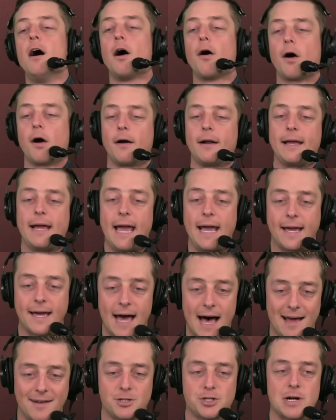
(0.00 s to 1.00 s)
earning a
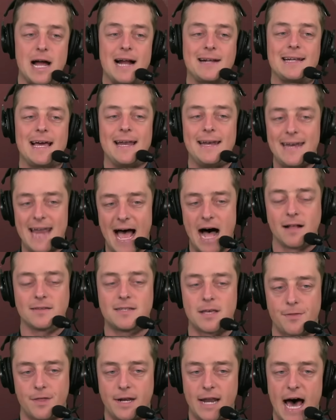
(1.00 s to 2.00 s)
contract, and now
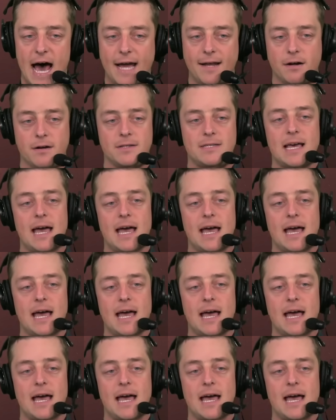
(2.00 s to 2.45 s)
to the Niners.